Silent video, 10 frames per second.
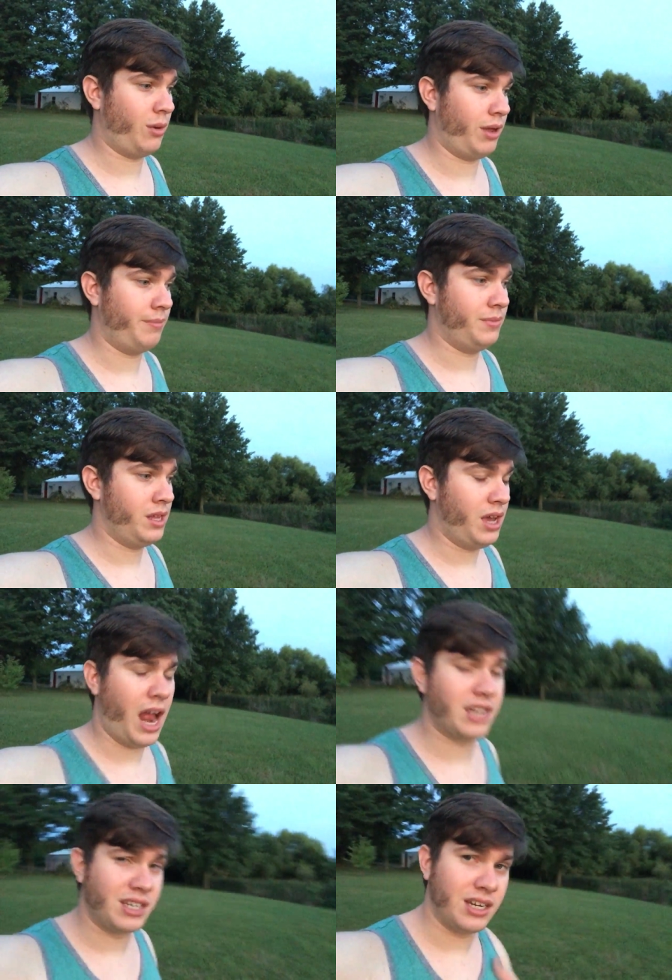anyway
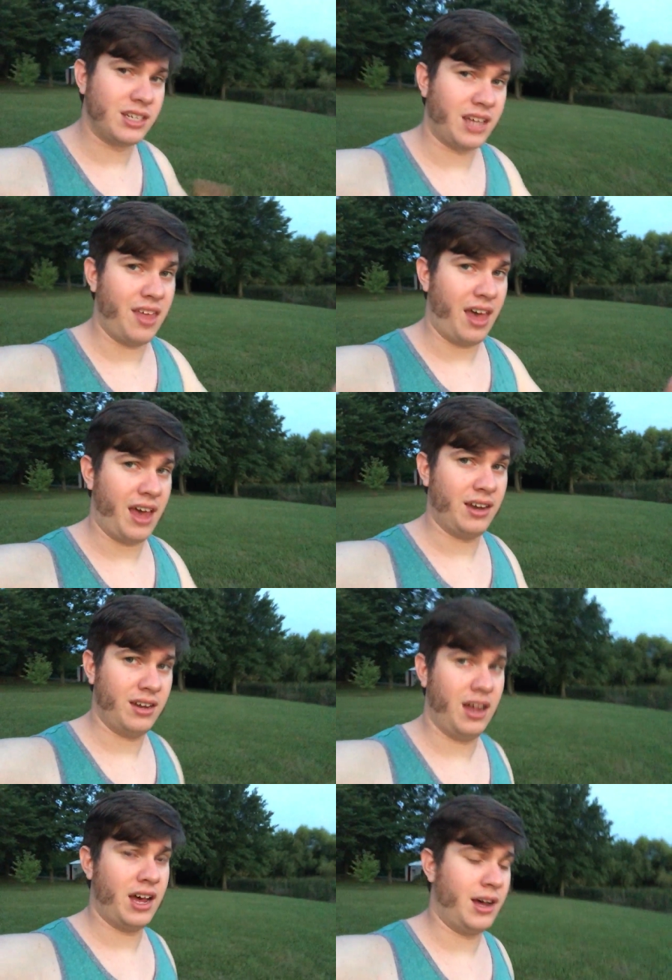I just needed to say that.
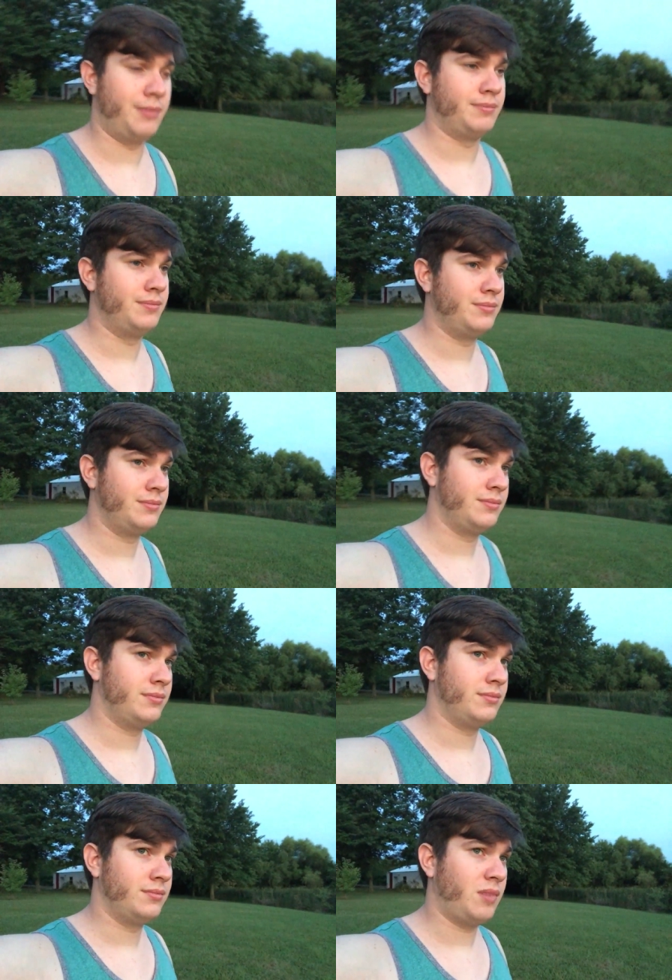Um,
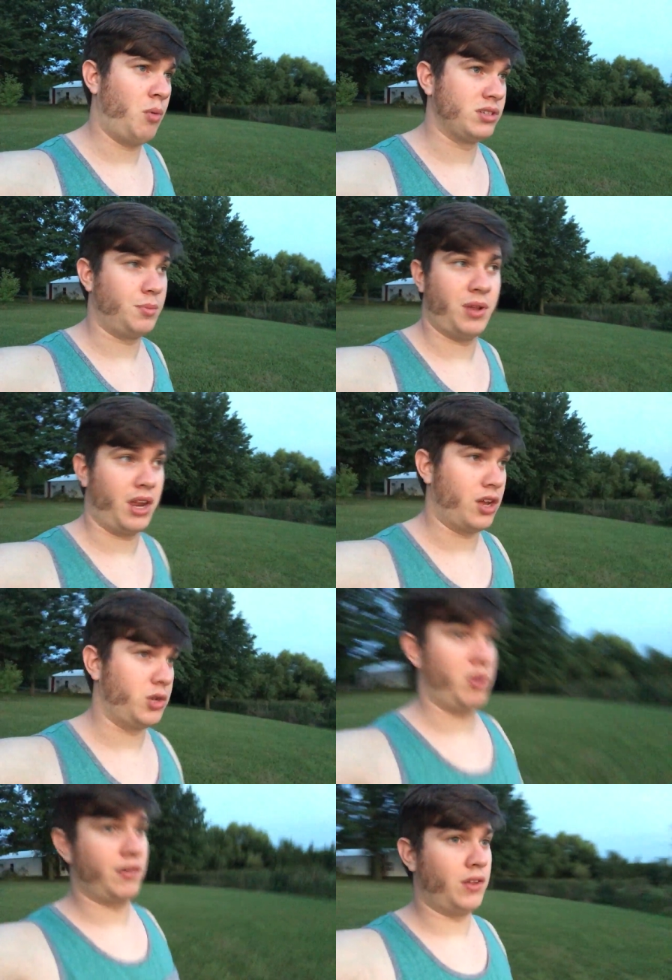I wasn't planning
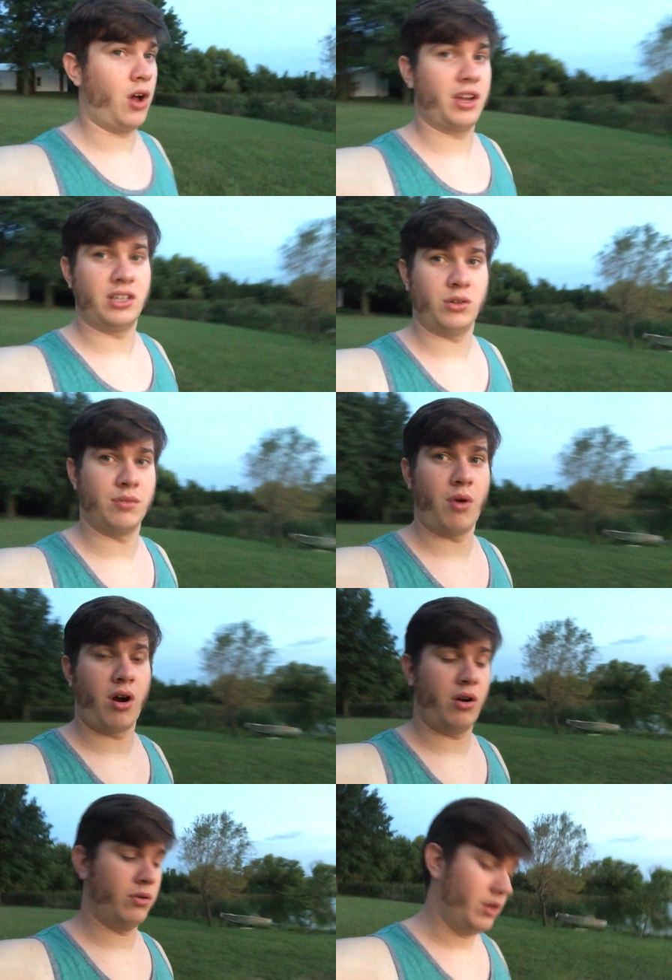on doing a vlog until
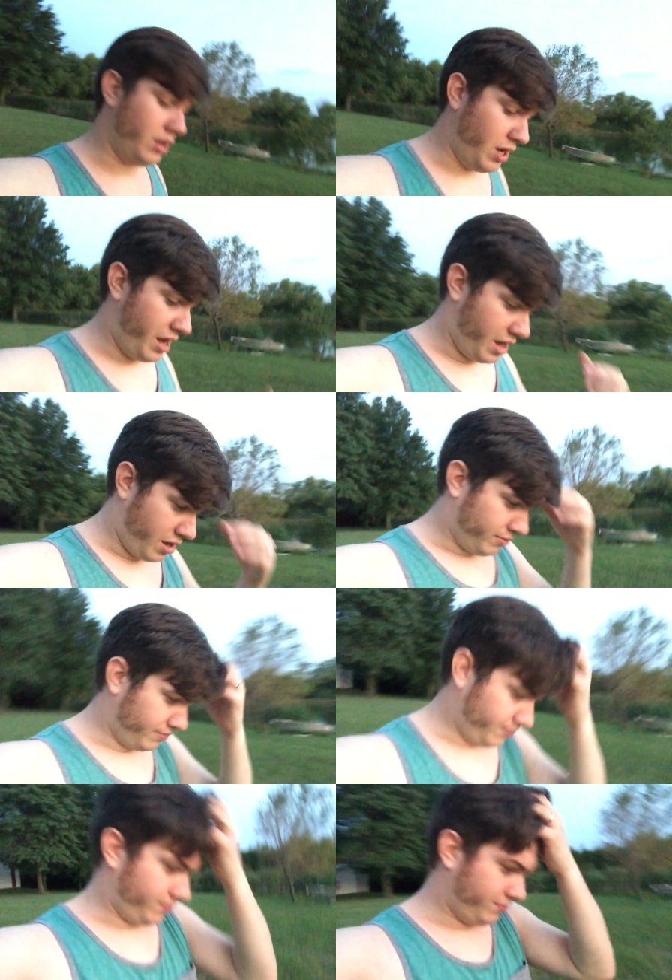tomorrow
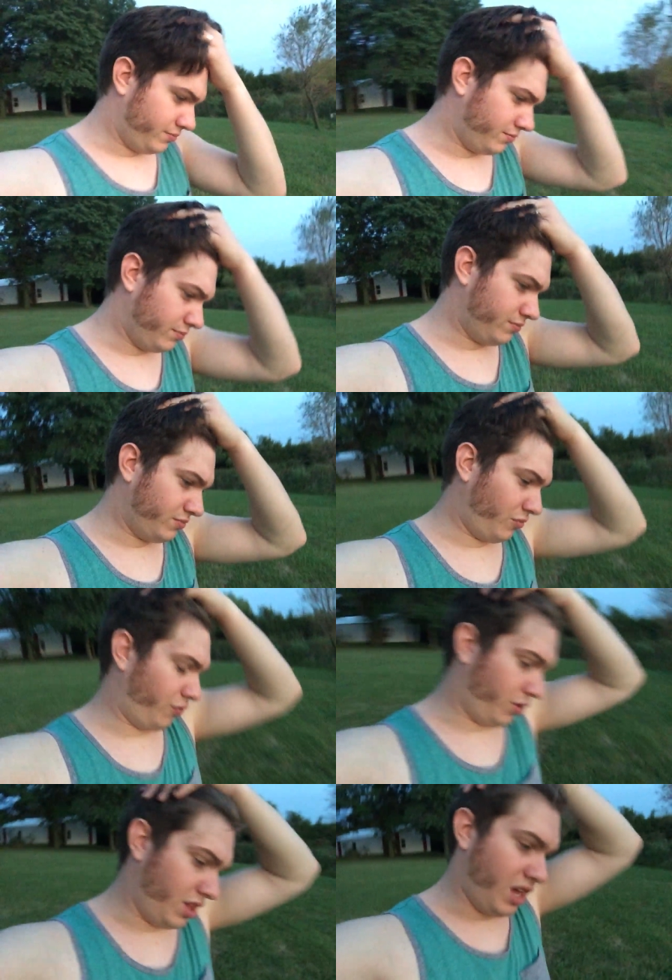um,
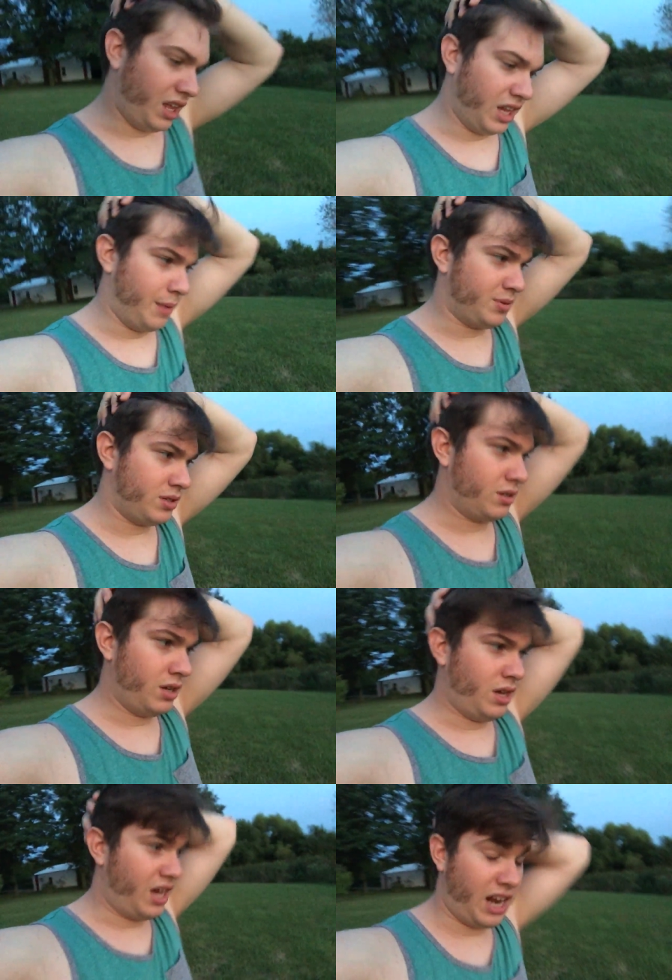for the eclipse,
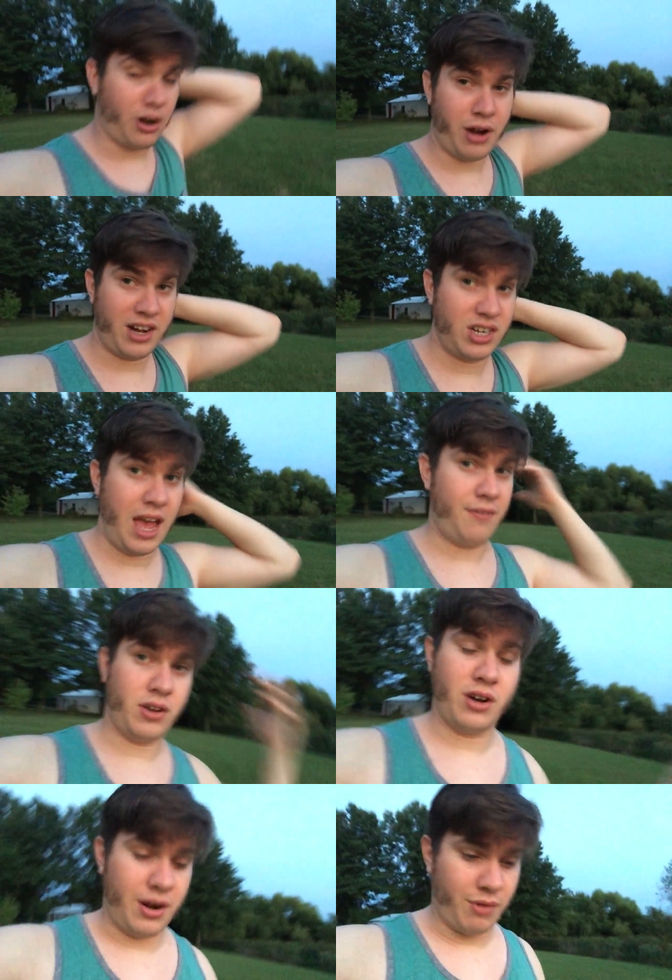and I don't actually have
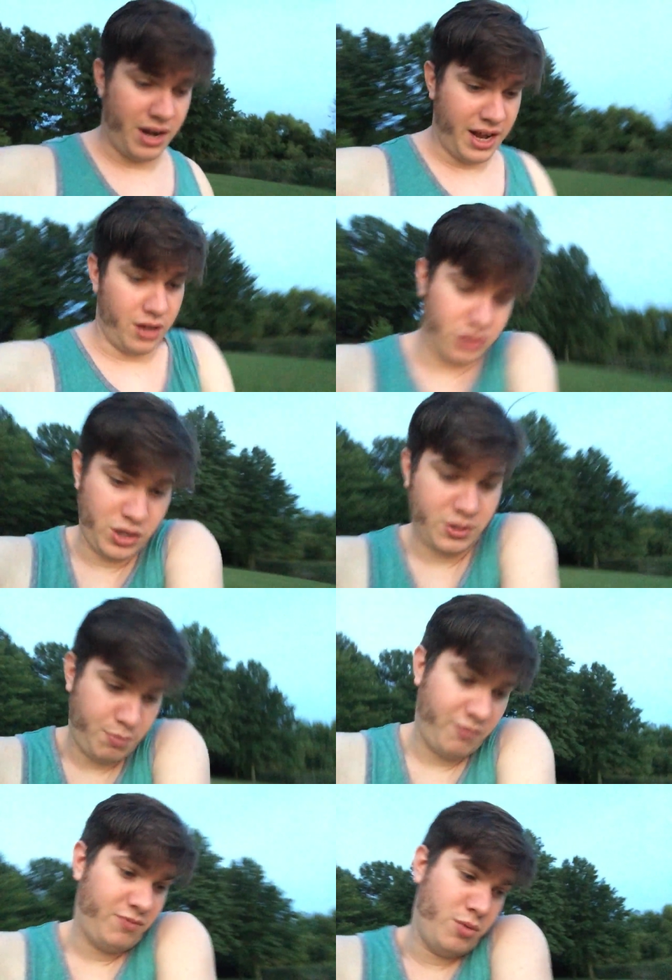internet right now, so this
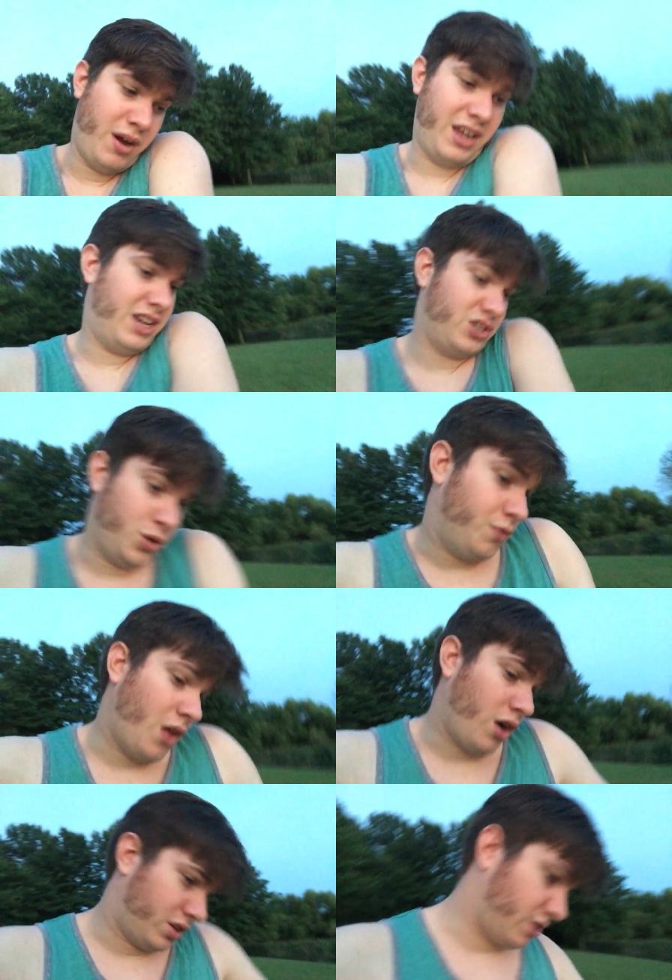you might get two
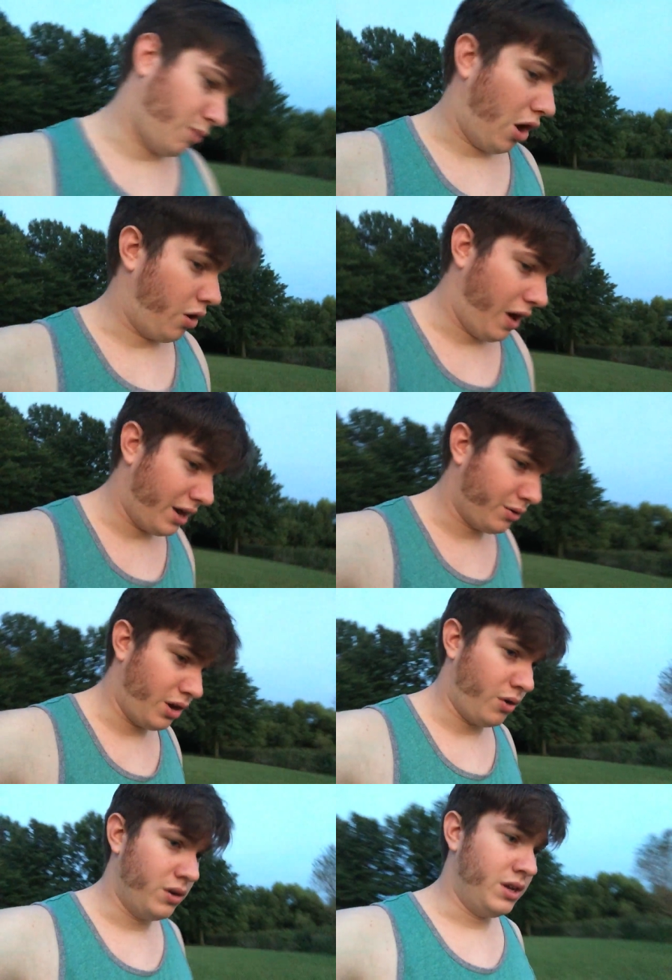vlogs tomorrow. I don't
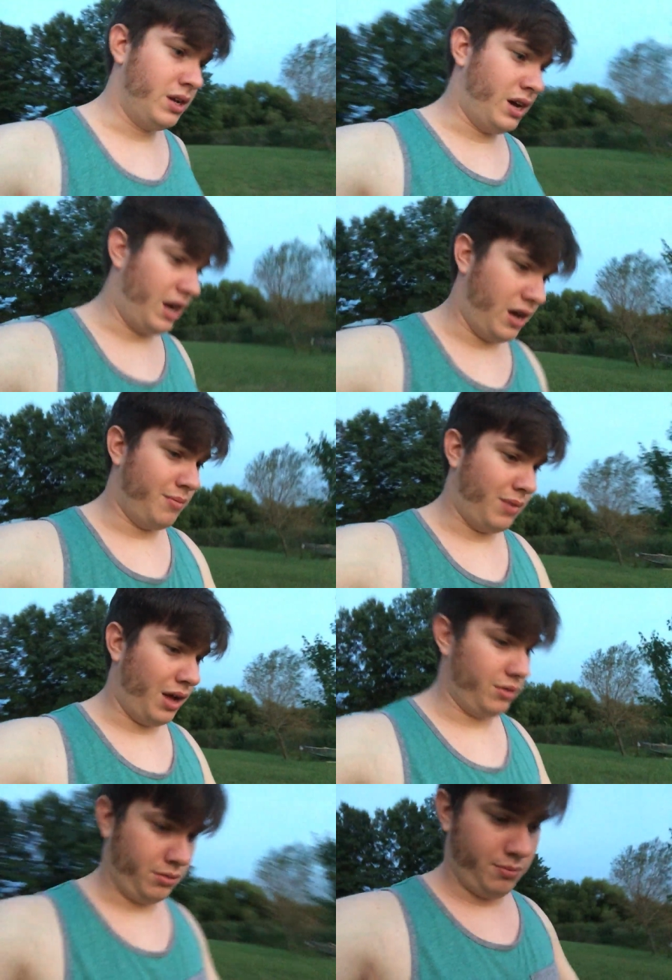know. Um,
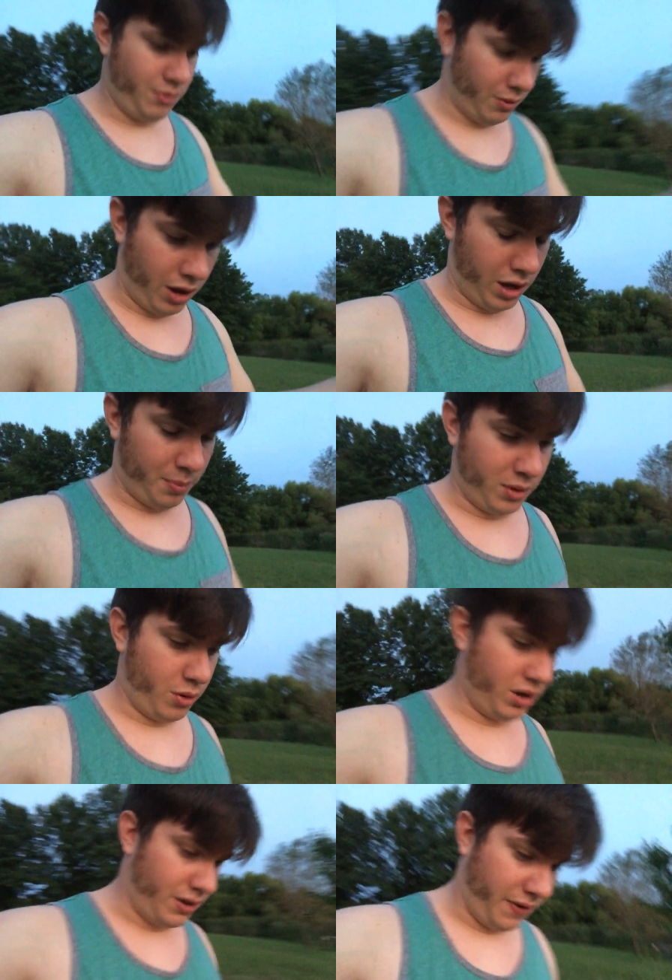I'll I'll
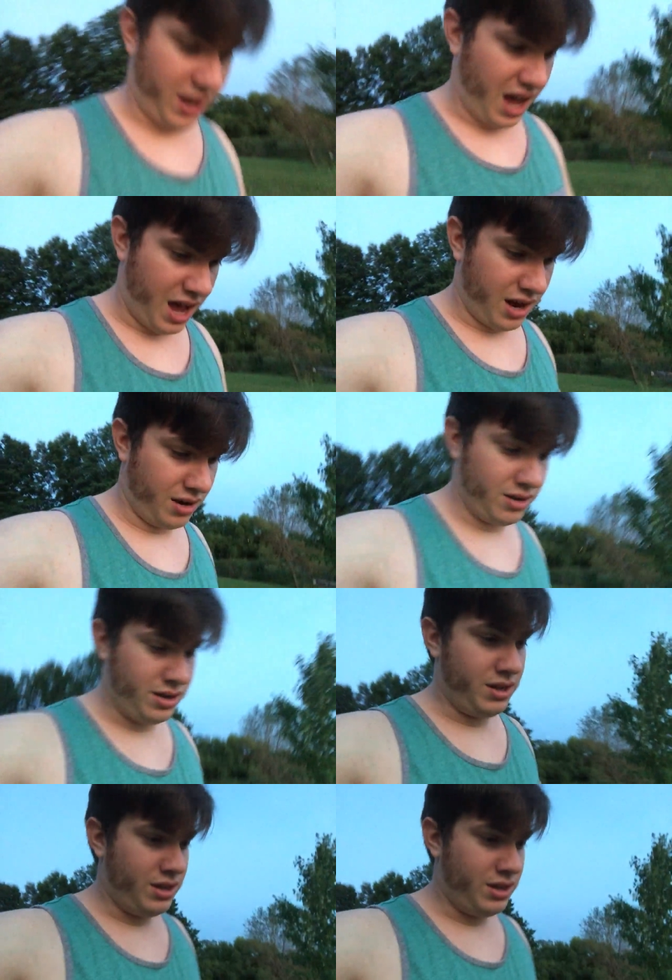upload it if I can.